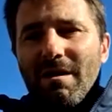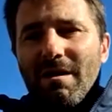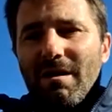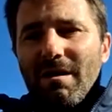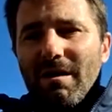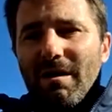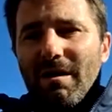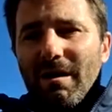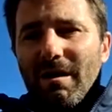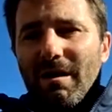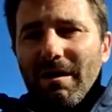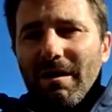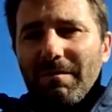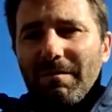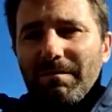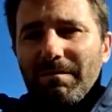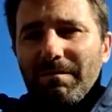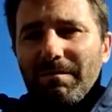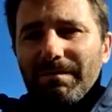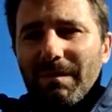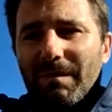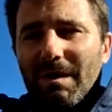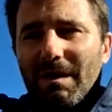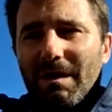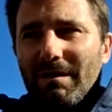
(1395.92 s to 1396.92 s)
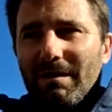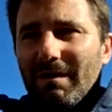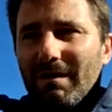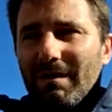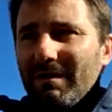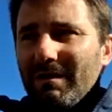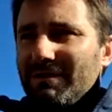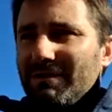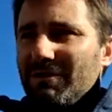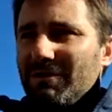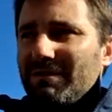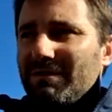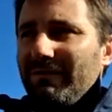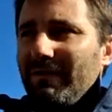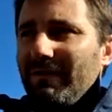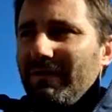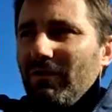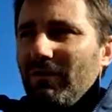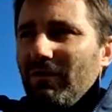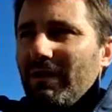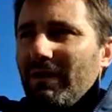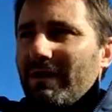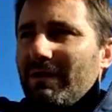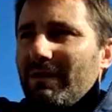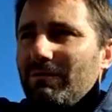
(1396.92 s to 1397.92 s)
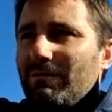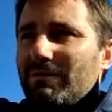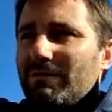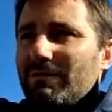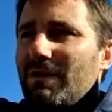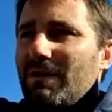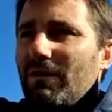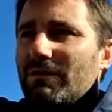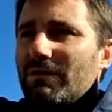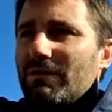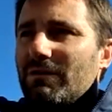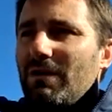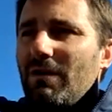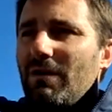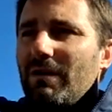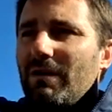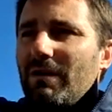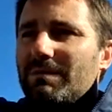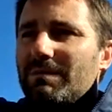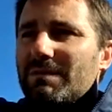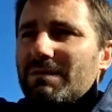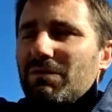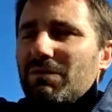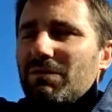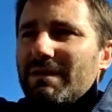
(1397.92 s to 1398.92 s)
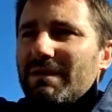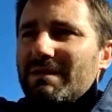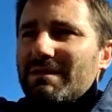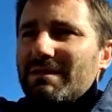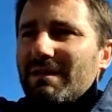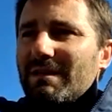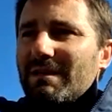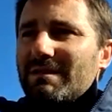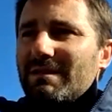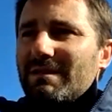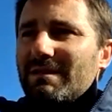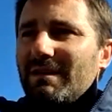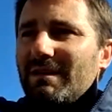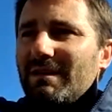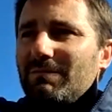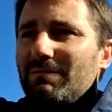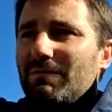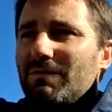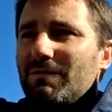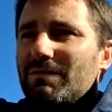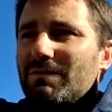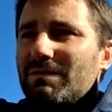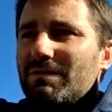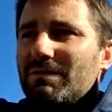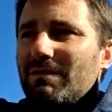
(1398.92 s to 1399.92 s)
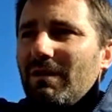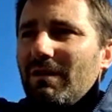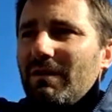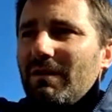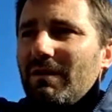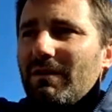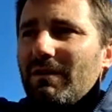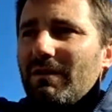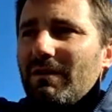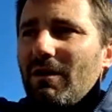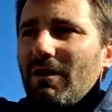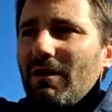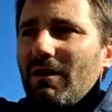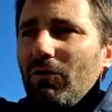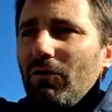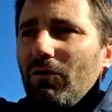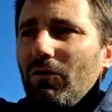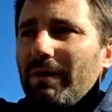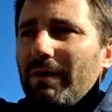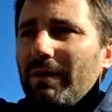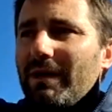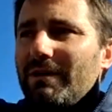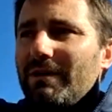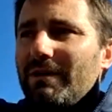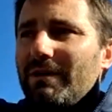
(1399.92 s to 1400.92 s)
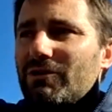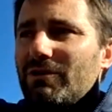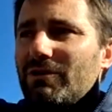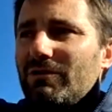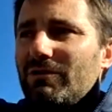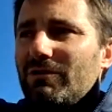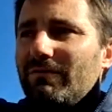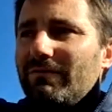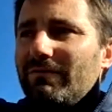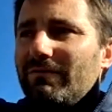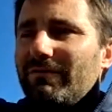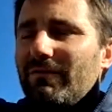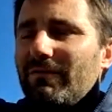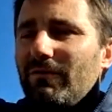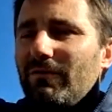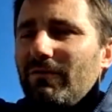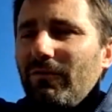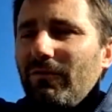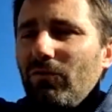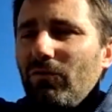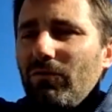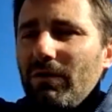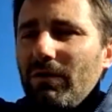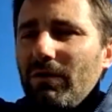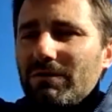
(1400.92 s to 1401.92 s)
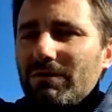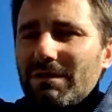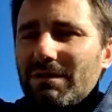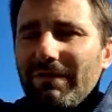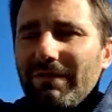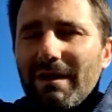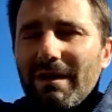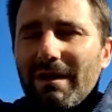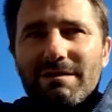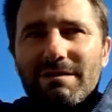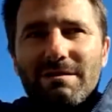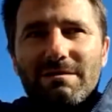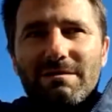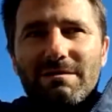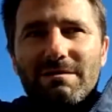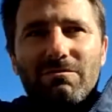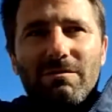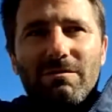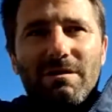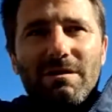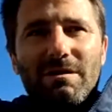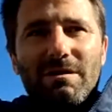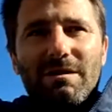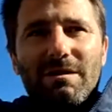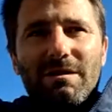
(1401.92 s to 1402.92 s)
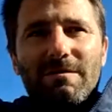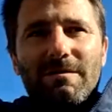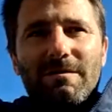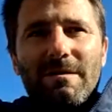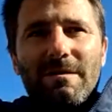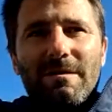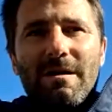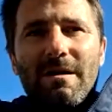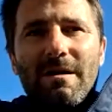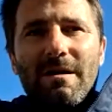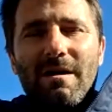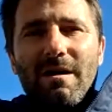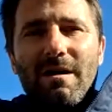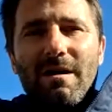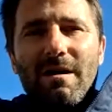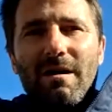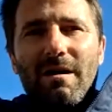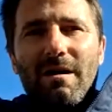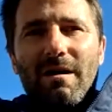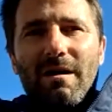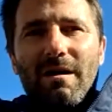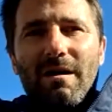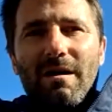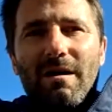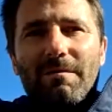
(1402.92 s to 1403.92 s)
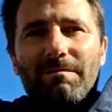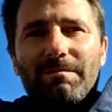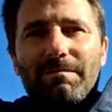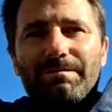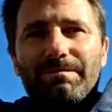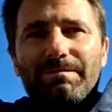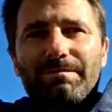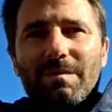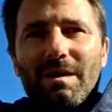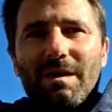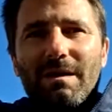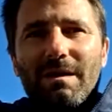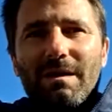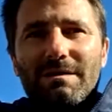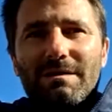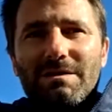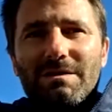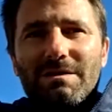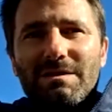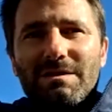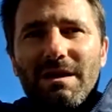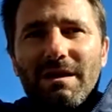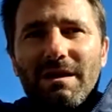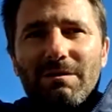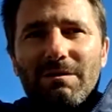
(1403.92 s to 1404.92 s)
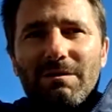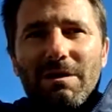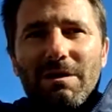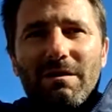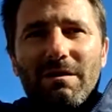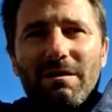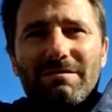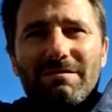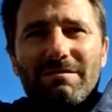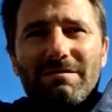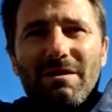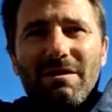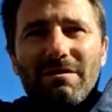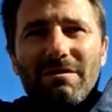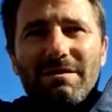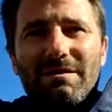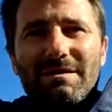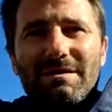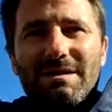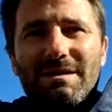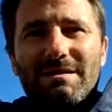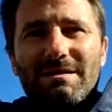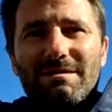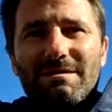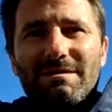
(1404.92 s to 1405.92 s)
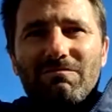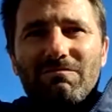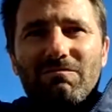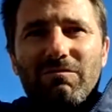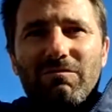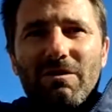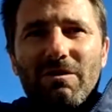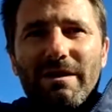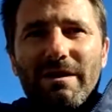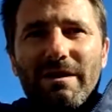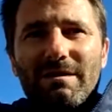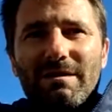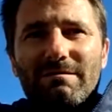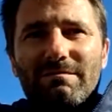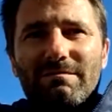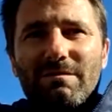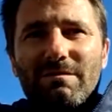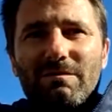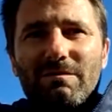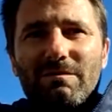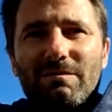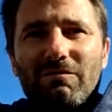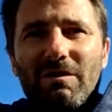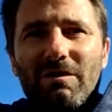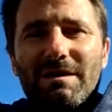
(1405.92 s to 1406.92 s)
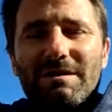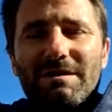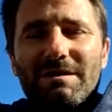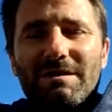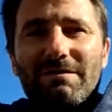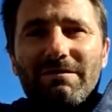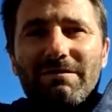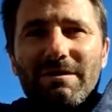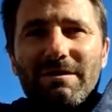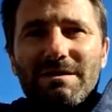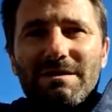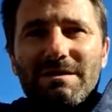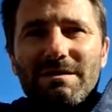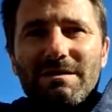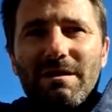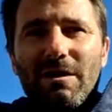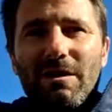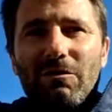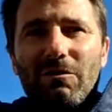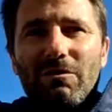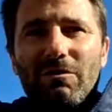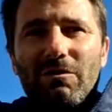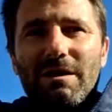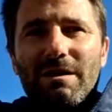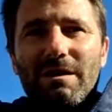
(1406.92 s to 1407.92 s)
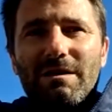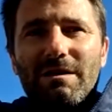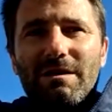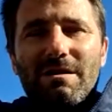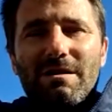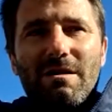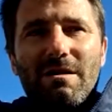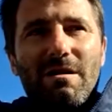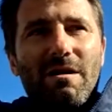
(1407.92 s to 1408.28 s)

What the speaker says: And then it just felt like it was our time. 2016 was like the culmination of all those factors, really. As you say, we kind of started the season relatively slowly.